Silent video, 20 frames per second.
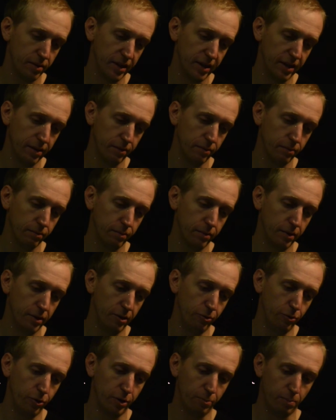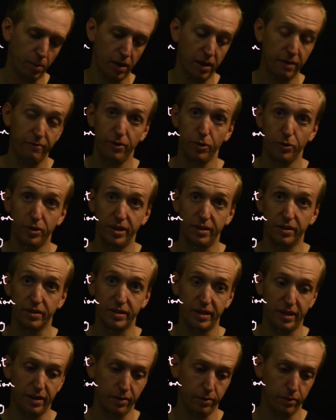thing that you could apply for your dither
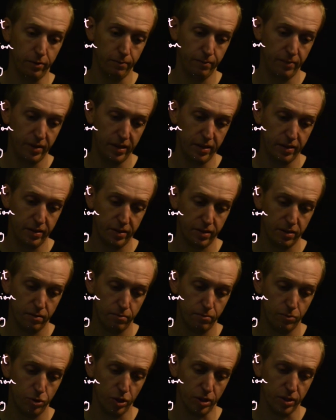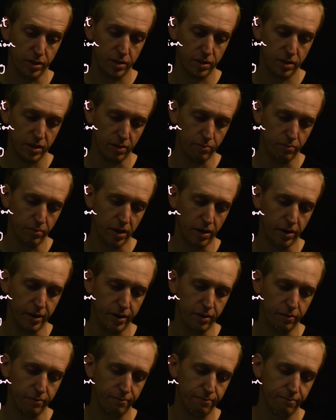signal is just some
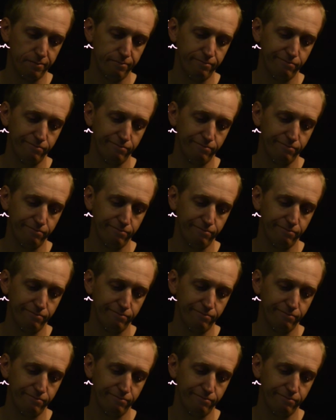kind of